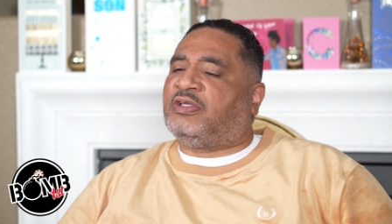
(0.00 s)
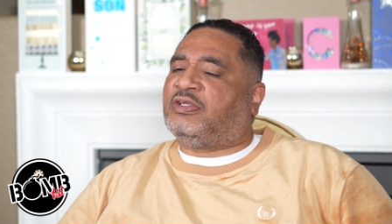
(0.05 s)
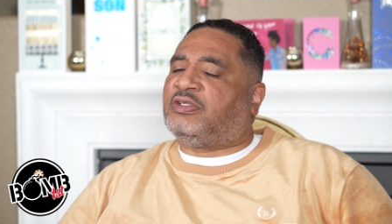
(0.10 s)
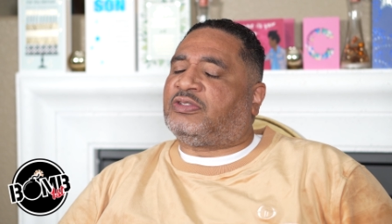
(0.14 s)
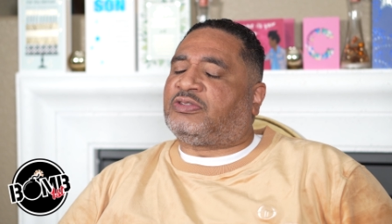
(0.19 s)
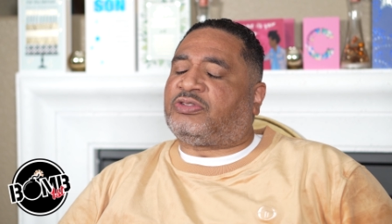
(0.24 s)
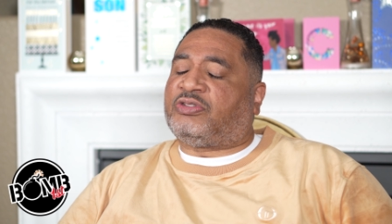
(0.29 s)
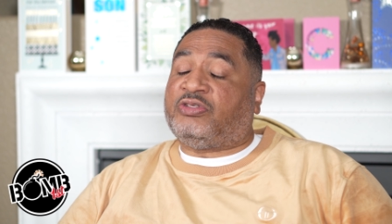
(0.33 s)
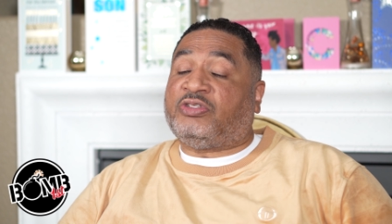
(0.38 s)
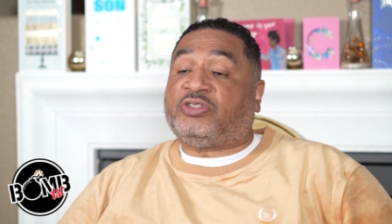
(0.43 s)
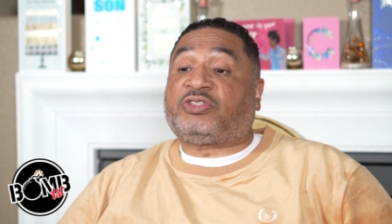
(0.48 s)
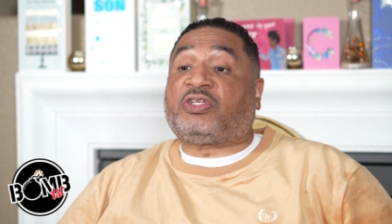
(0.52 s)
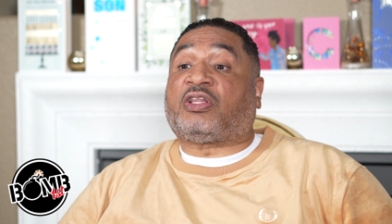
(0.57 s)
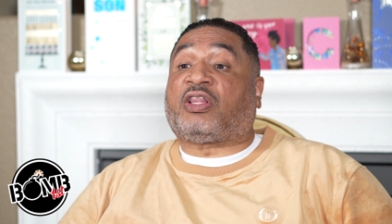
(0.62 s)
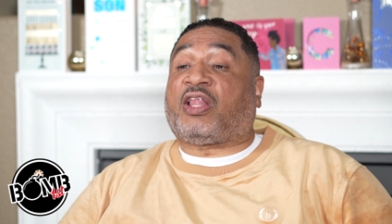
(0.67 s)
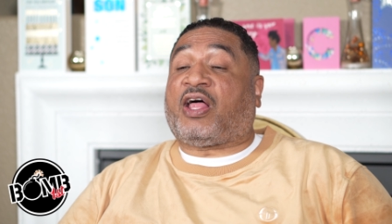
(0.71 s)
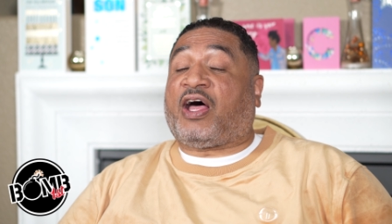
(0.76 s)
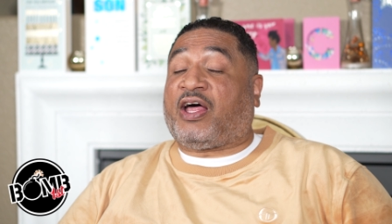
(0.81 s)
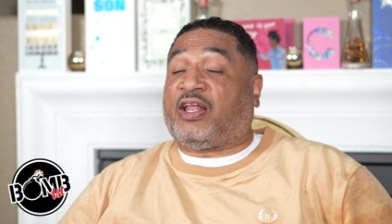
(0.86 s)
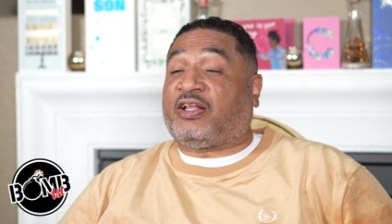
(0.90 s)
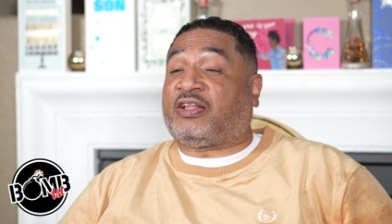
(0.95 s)
So that's a
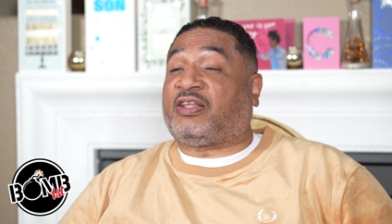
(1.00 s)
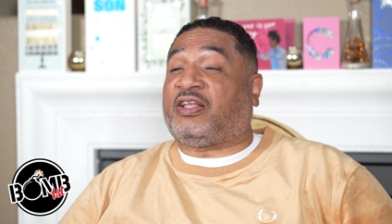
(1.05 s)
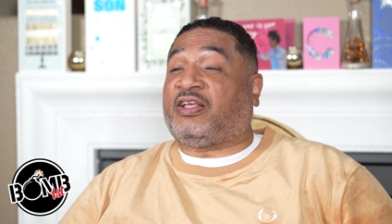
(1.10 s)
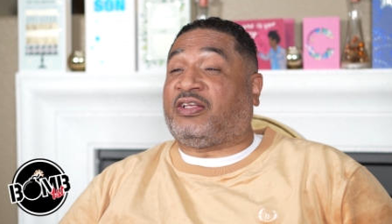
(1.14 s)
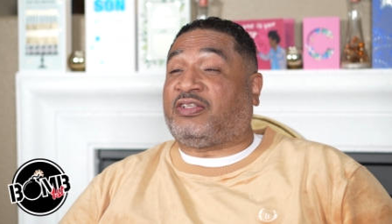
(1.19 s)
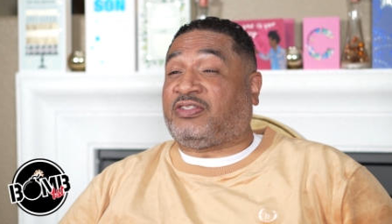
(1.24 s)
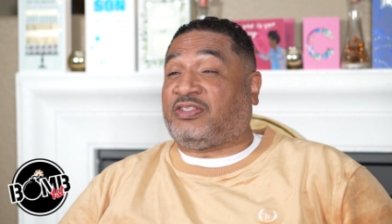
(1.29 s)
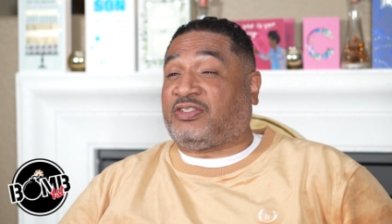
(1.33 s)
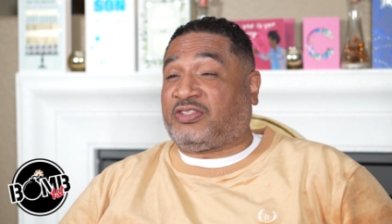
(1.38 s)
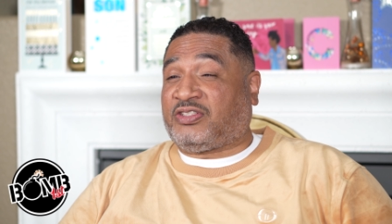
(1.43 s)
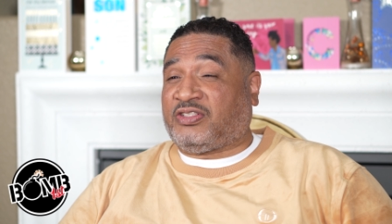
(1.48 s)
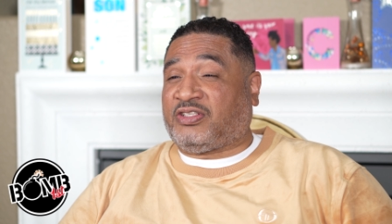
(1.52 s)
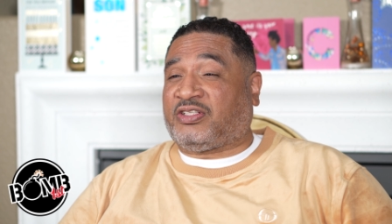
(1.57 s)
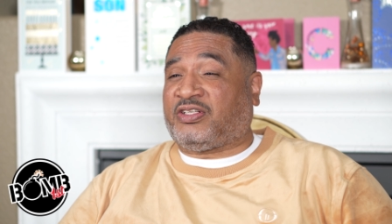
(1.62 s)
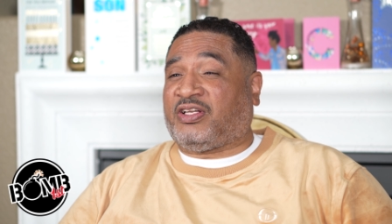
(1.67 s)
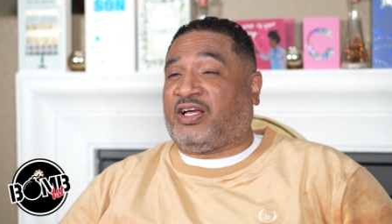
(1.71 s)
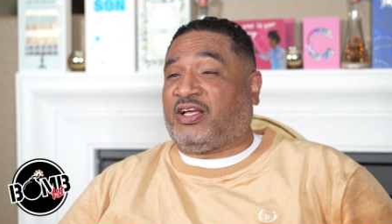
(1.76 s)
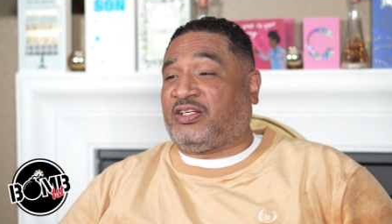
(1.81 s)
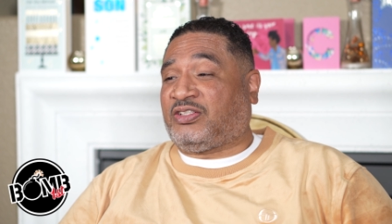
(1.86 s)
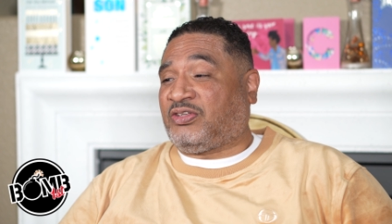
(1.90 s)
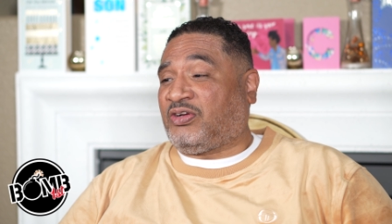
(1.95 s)
lot of things that Suge
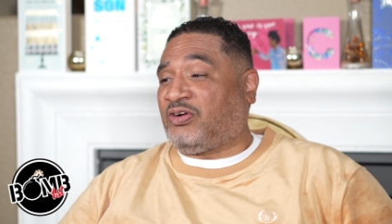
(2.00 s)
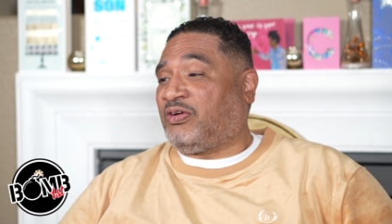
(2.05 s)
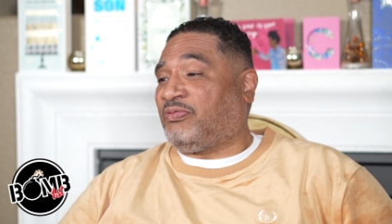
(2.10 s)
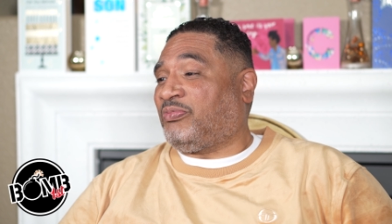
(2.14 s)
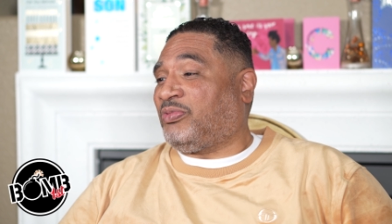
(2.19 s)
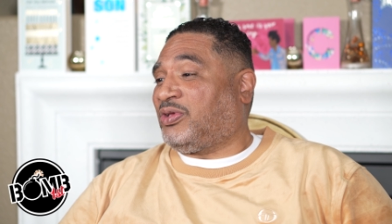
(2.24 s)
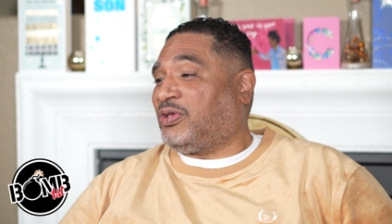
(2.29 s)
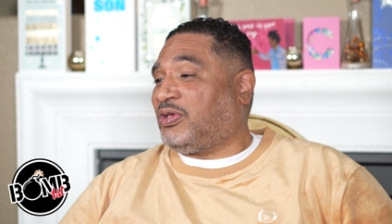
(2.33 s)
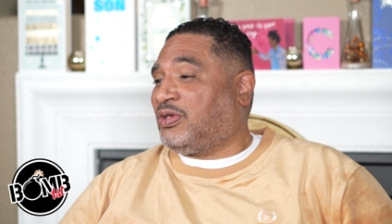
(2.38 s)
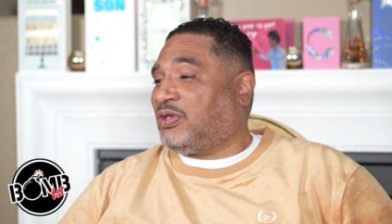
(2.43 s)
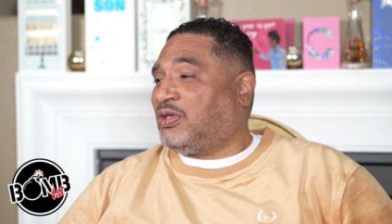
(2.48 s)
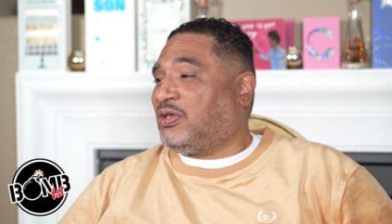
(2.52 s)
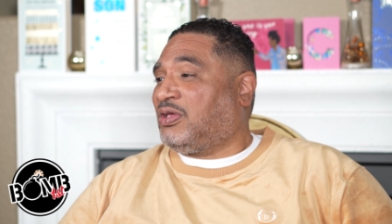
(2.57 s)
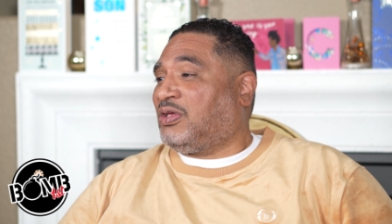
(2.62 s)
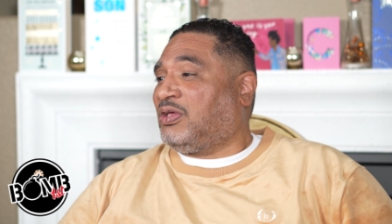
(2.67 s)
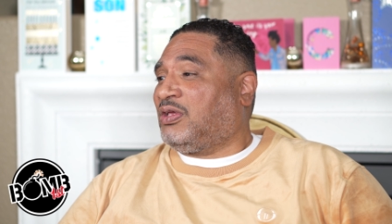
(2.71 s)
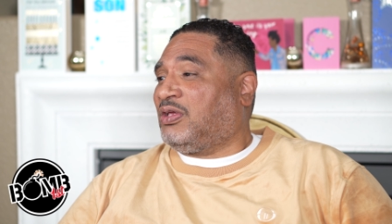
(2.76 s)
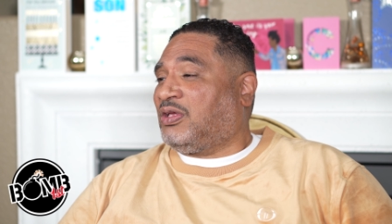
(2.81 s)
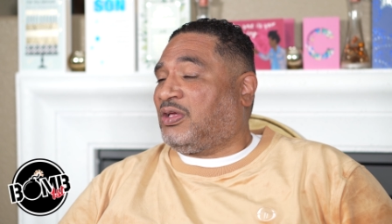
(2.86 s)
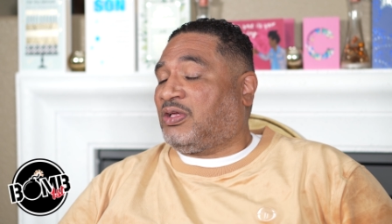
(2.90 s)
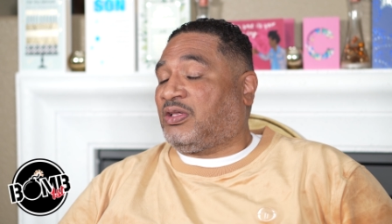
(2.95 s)
Knight taught me,
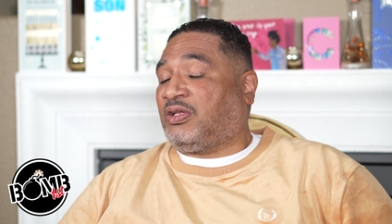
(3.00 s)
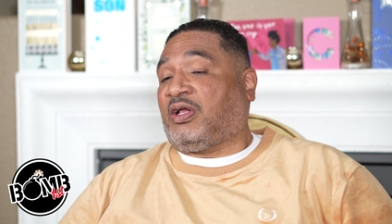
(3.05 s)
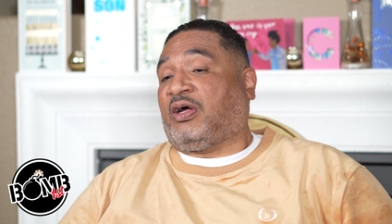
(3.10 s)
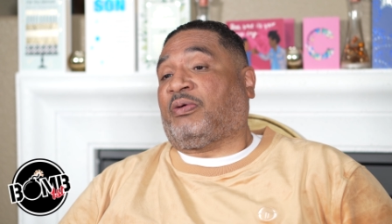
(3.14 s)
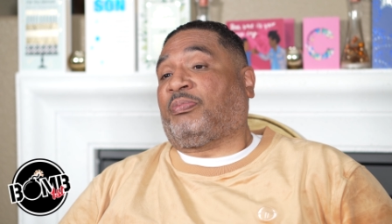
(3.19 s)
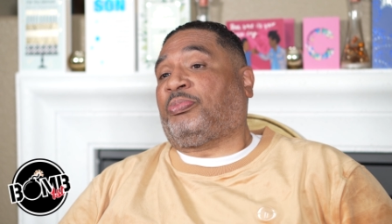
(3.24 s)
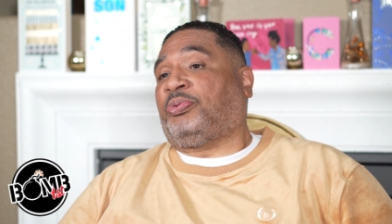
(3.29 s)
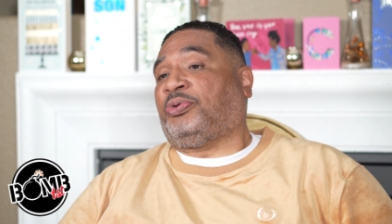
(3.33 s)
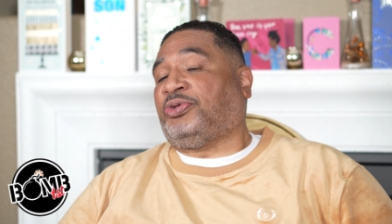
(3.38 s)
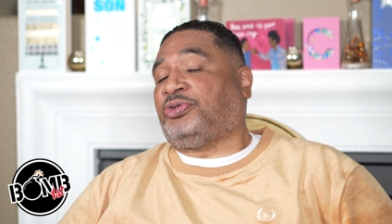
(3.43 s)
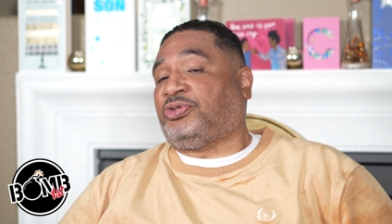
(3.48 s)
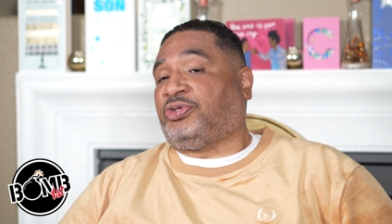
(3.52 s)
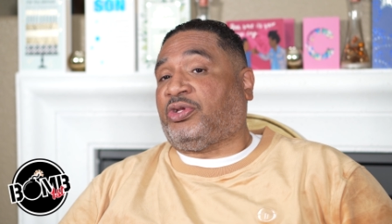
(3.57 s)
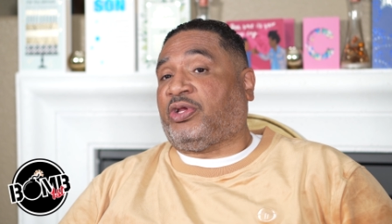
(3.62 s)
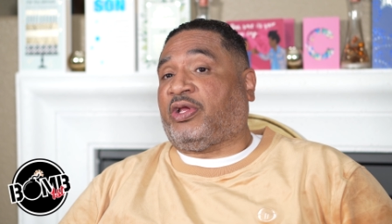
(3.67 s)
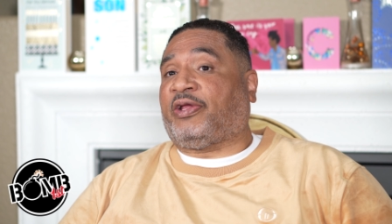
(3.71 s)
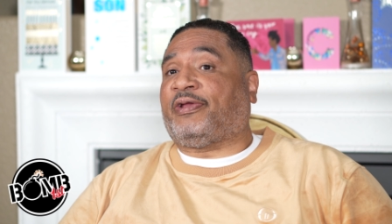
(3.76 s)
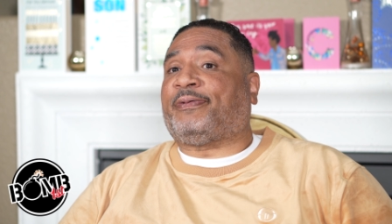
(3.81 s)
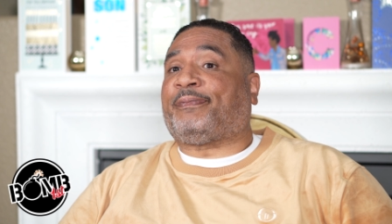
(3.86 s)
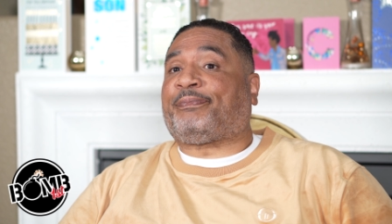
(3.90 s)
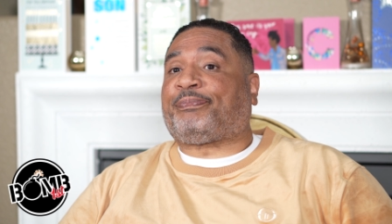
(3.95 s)
and I
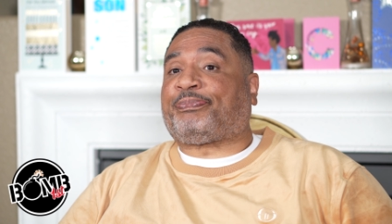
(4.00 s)
appreciate.